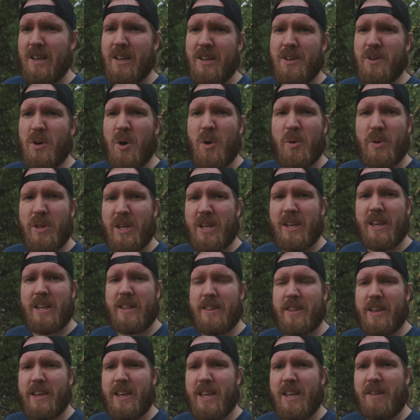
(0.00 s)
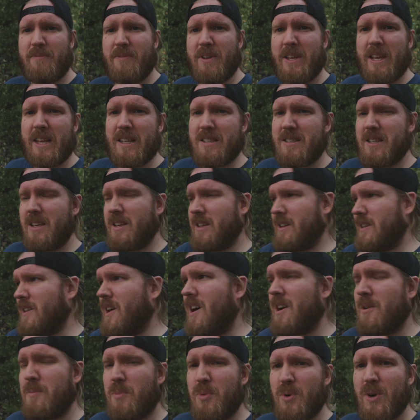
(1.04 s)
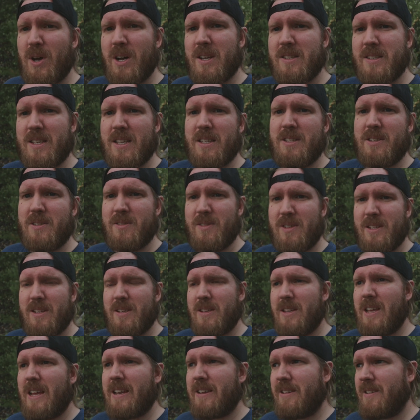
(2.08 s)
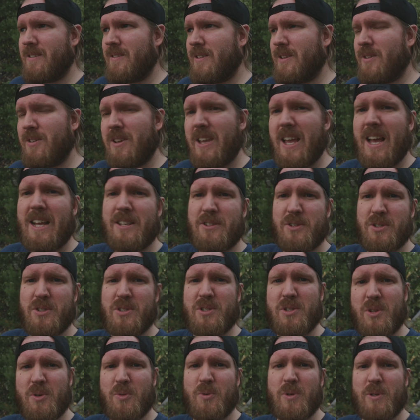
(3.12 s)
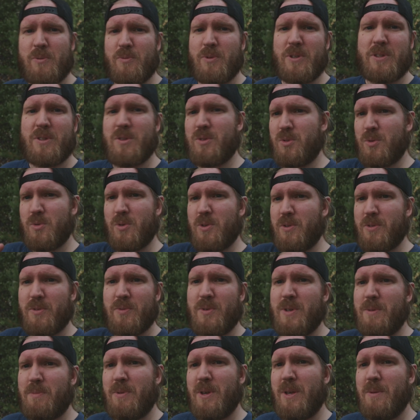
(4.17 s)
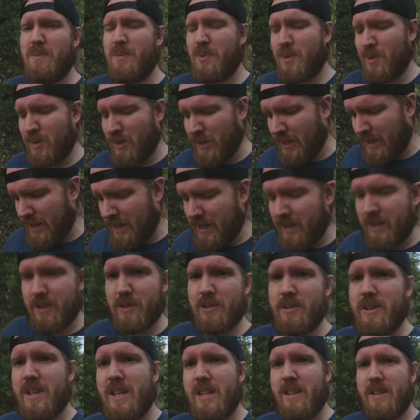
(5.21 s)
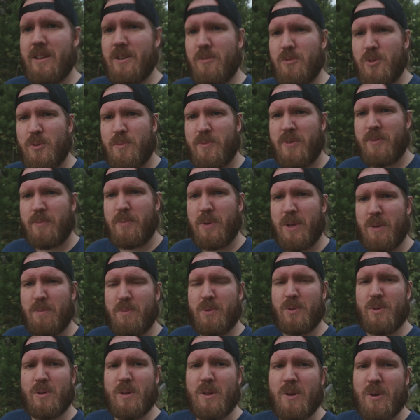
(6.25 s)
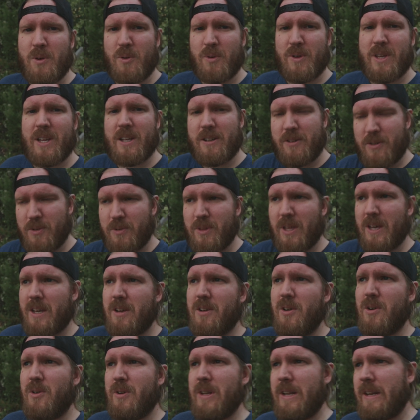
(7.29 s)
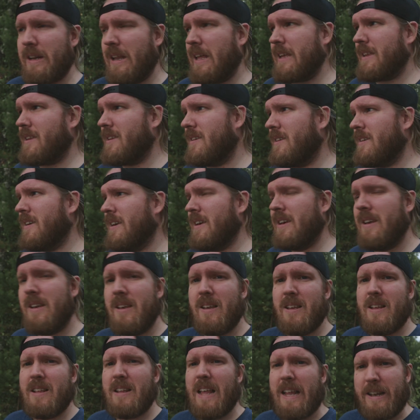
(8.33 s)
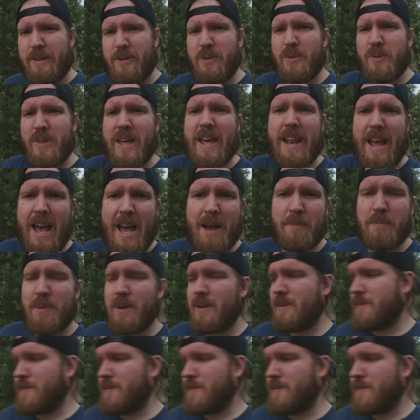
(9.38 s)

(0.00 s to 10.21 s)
coding in the evening. It's a long process, and you can't just do it with 2 or 3 people. You need a group of people who can do that code and do that app.